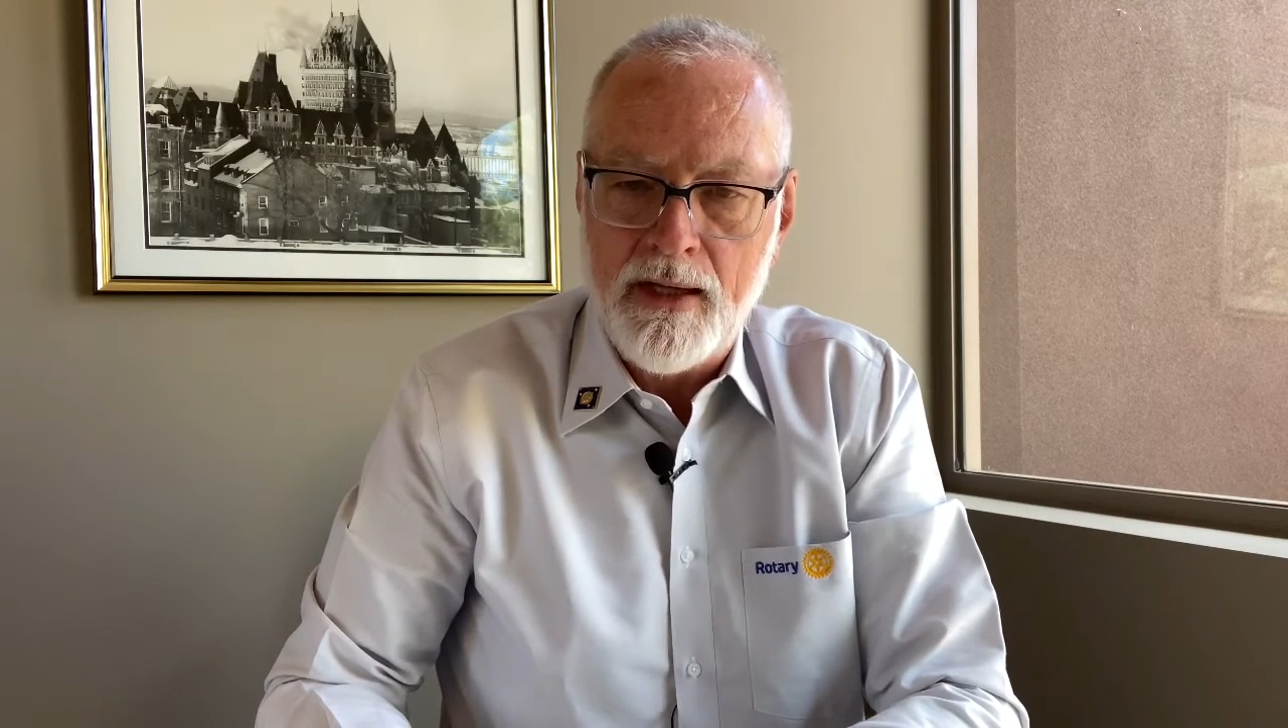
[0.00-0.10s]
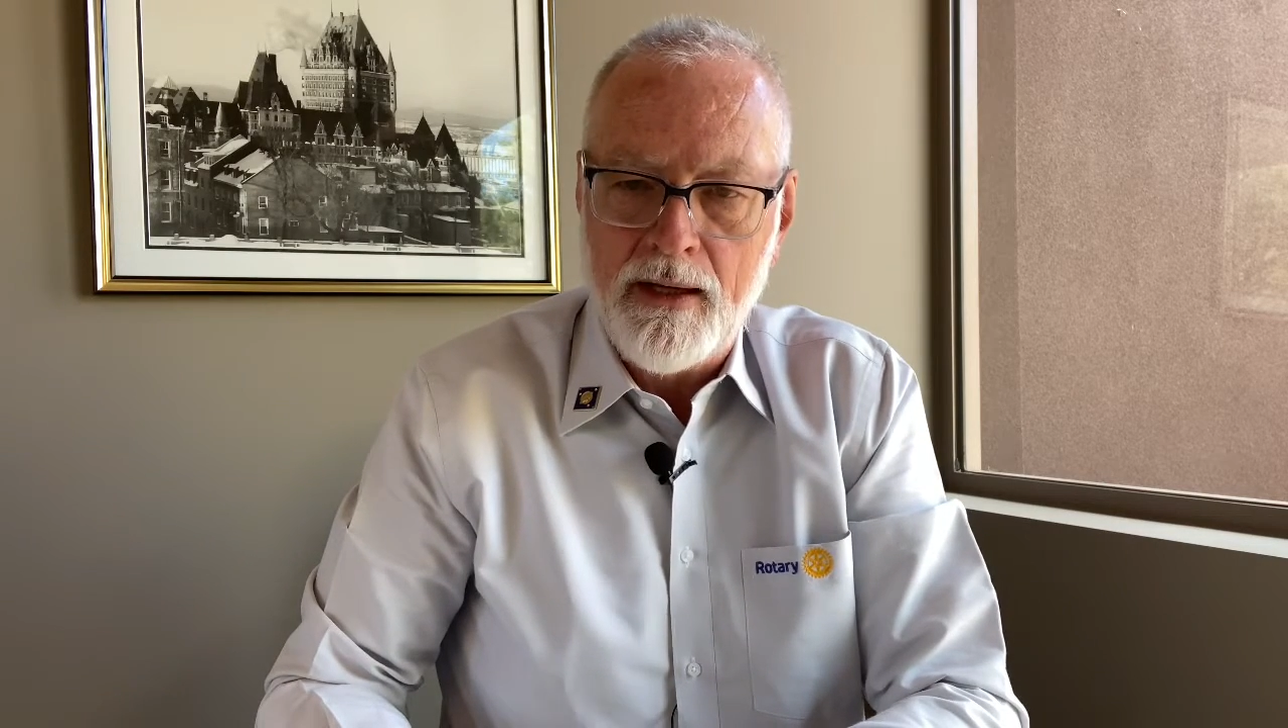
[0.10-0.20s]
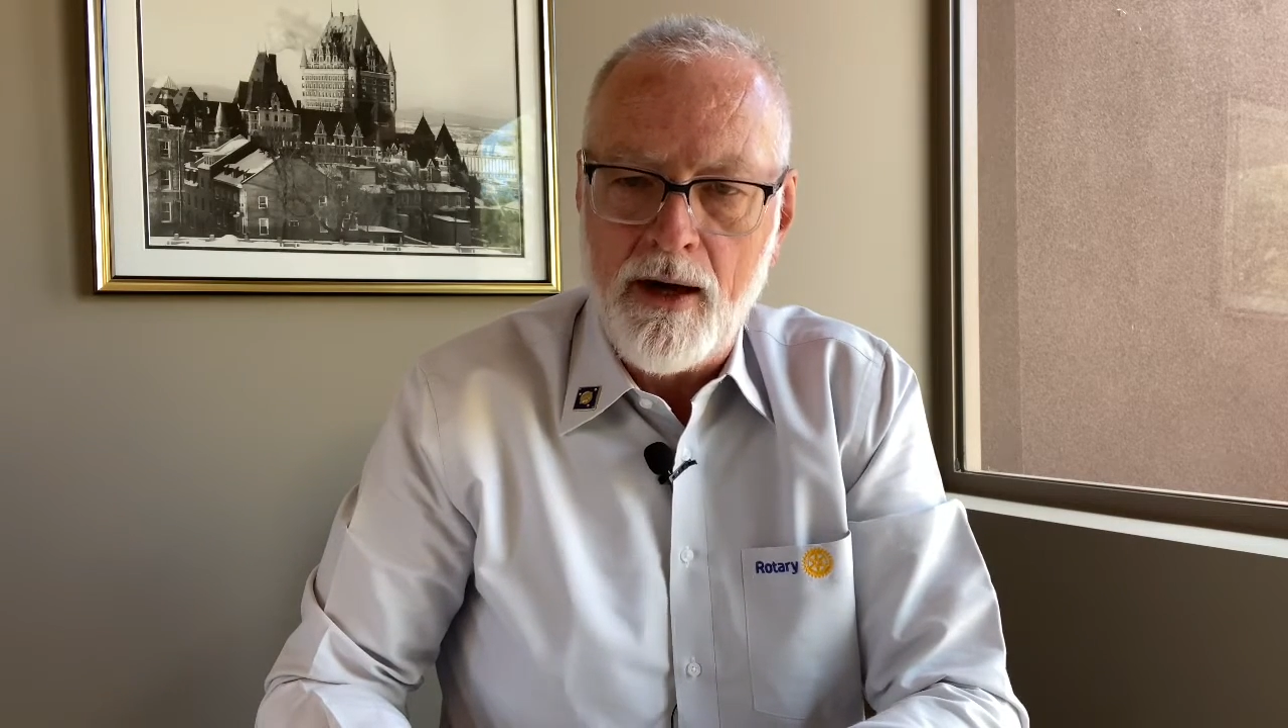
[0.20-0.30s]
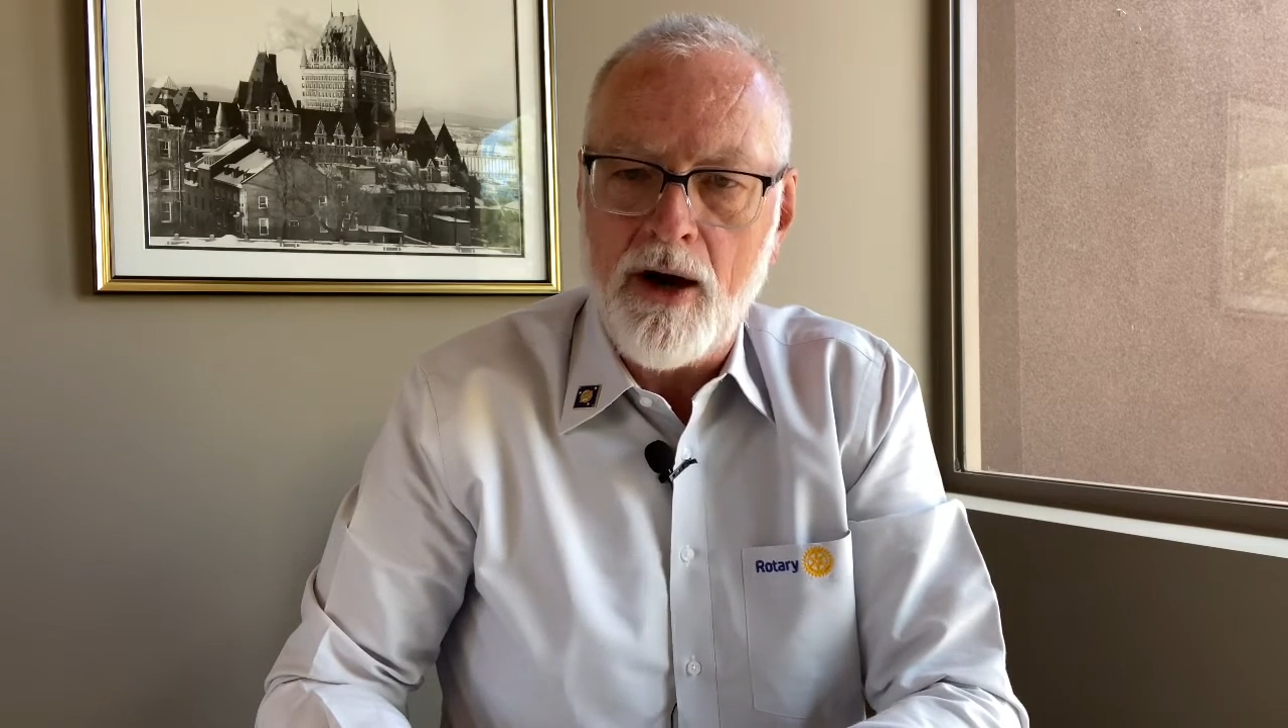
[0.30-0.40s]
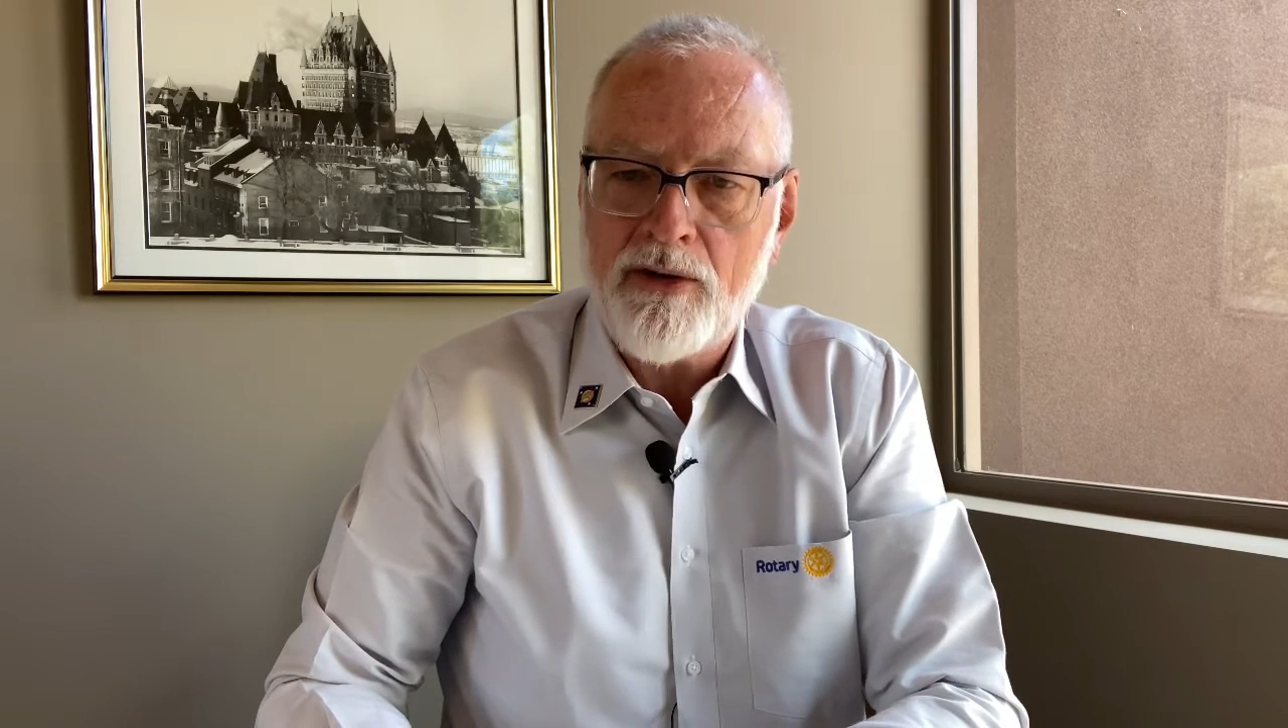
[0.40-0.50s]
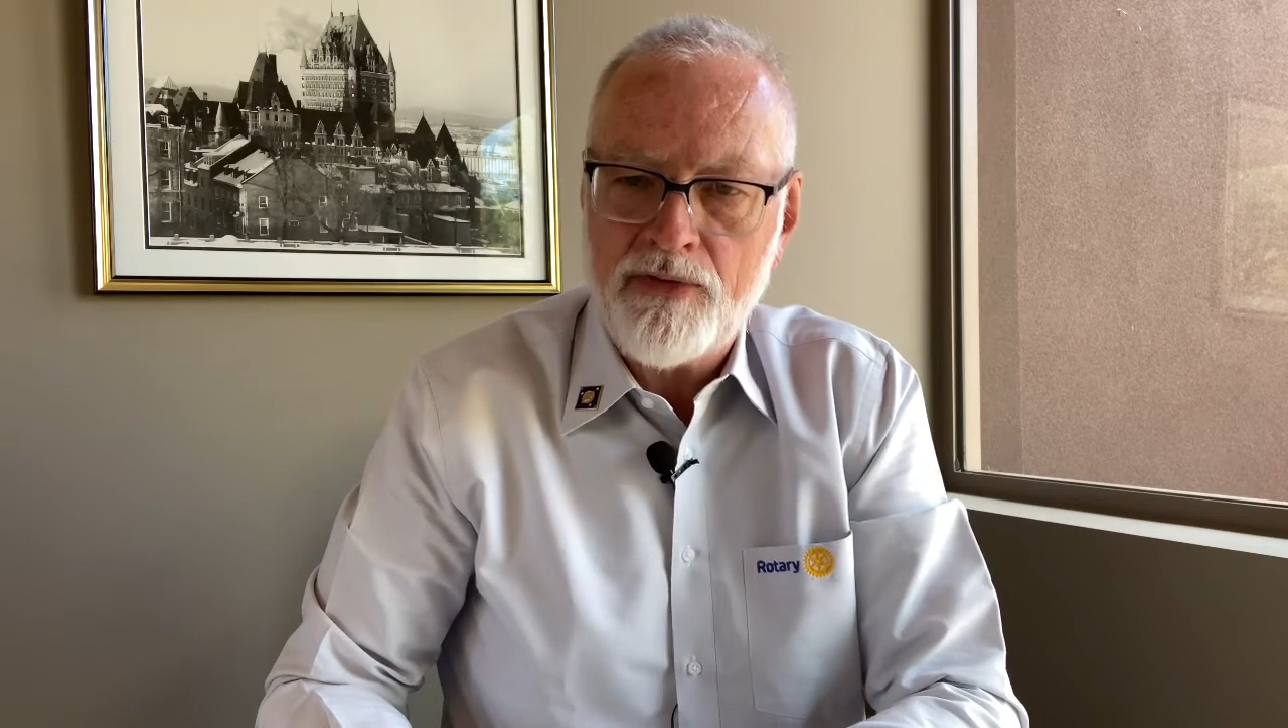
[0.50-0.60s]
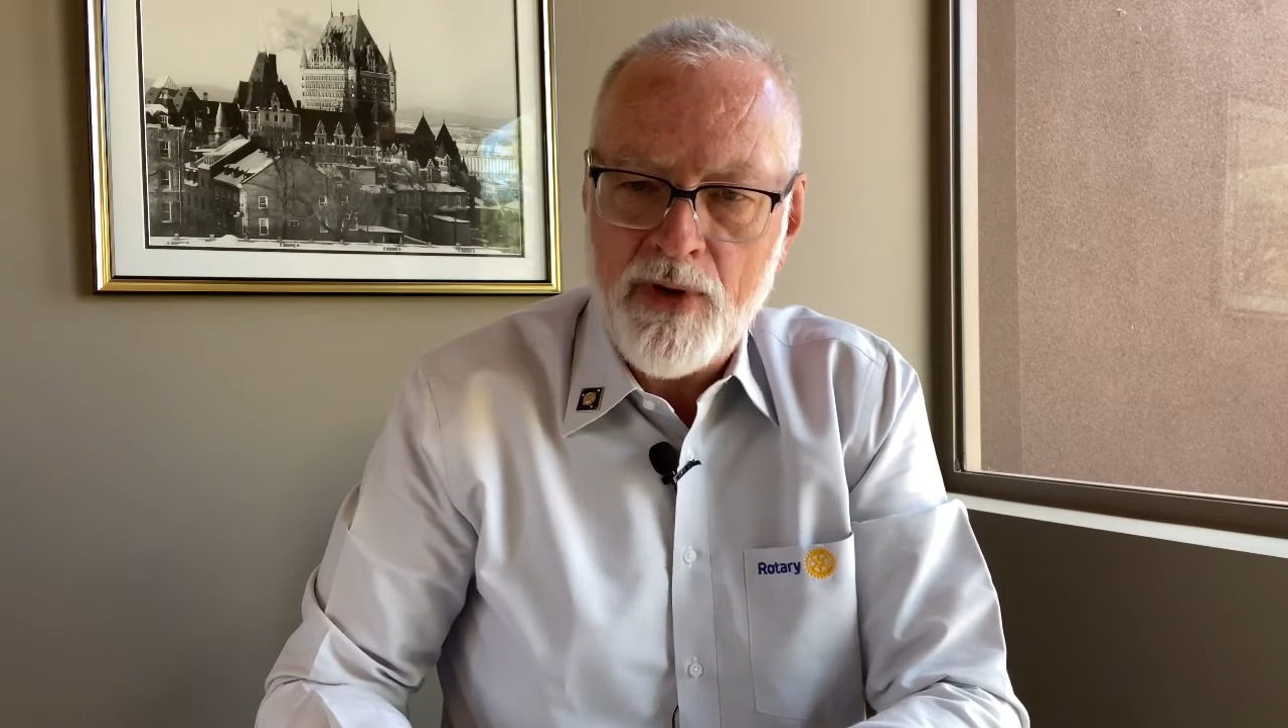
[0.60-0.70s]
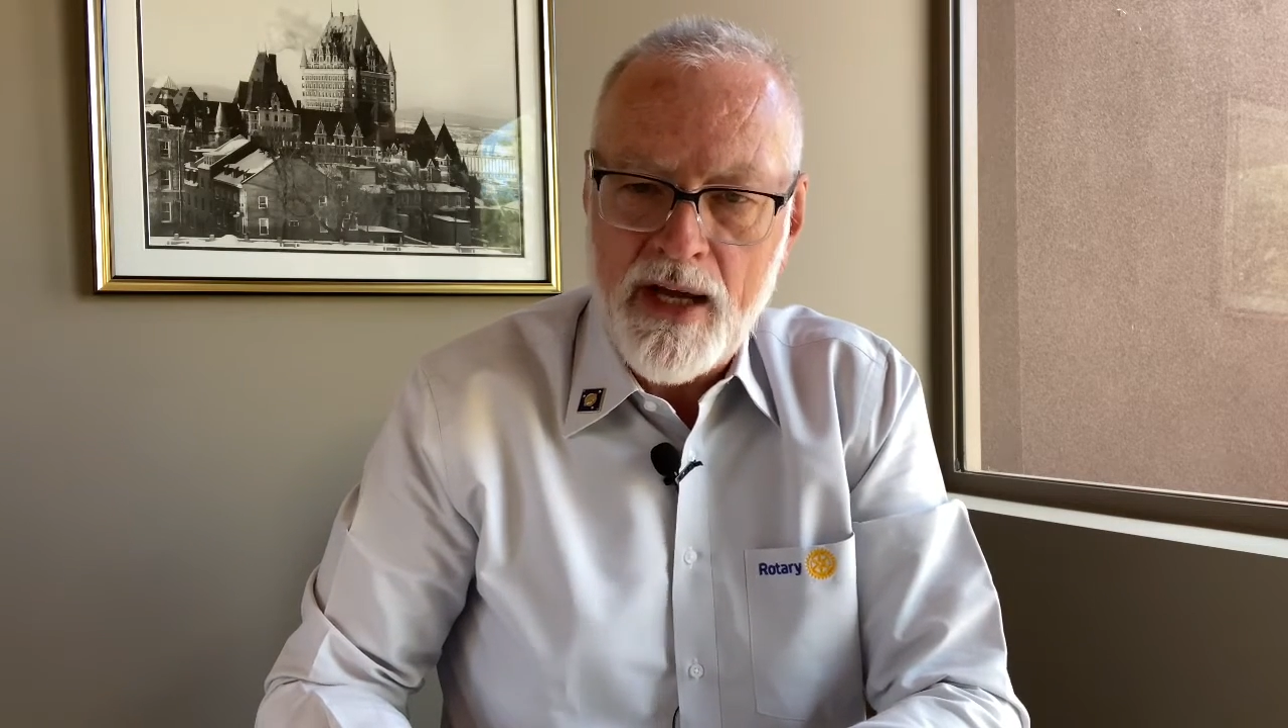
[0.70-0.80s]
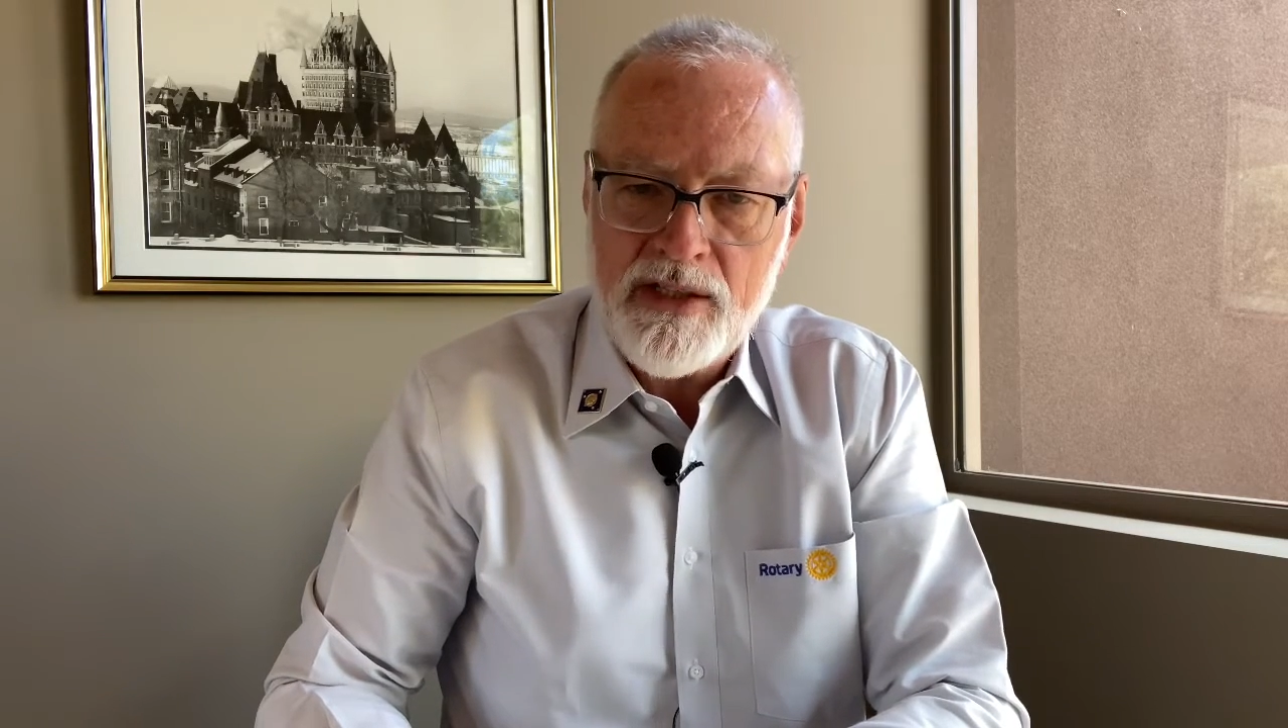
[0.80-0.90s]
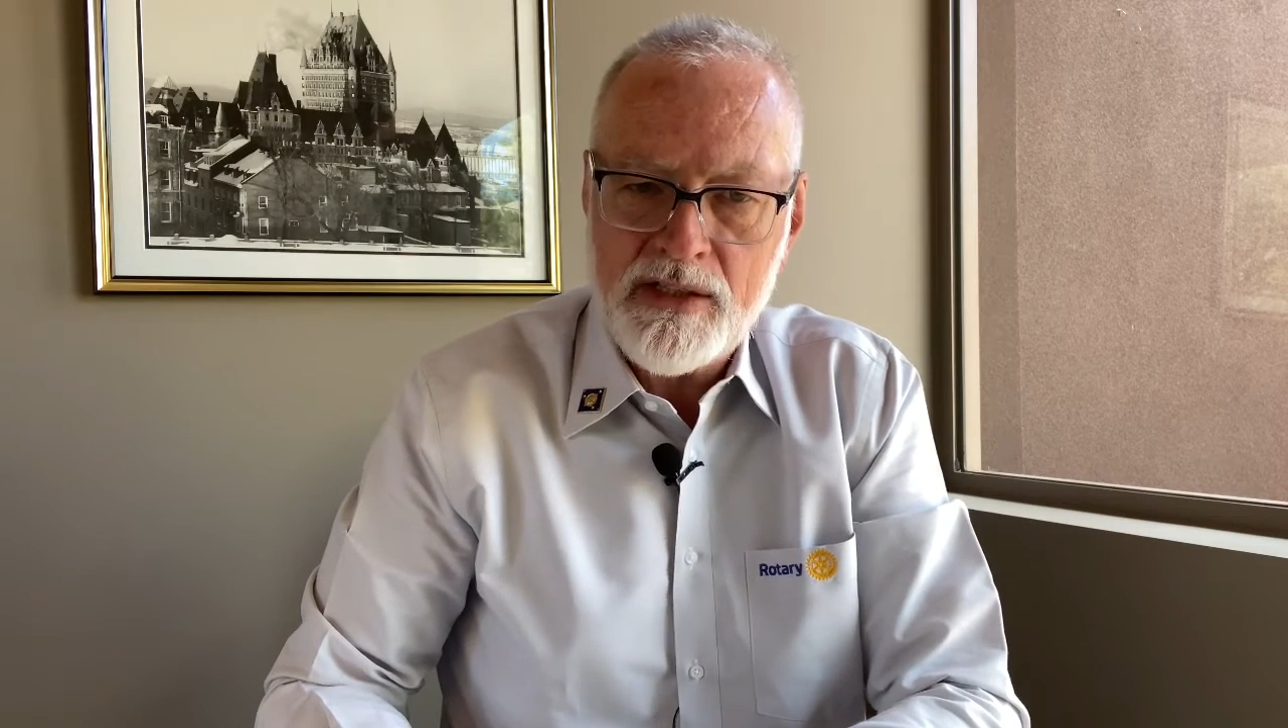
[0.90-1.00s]
Our
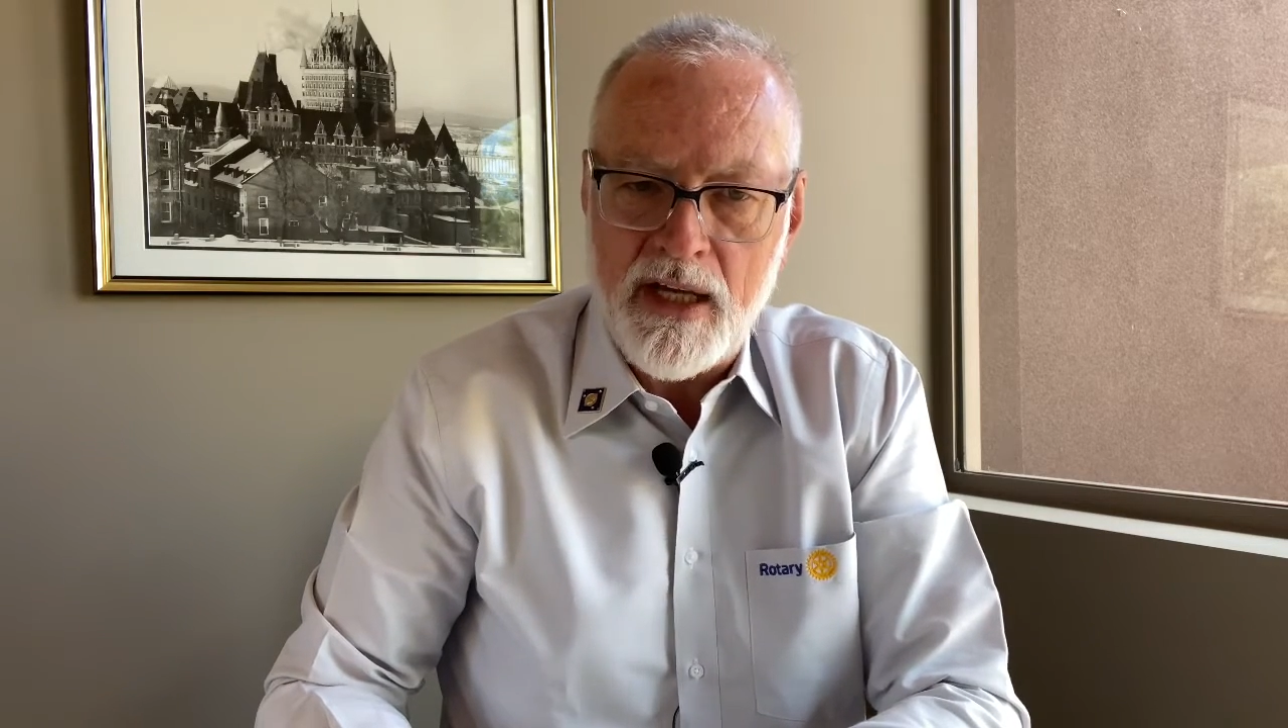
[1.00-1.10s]
friends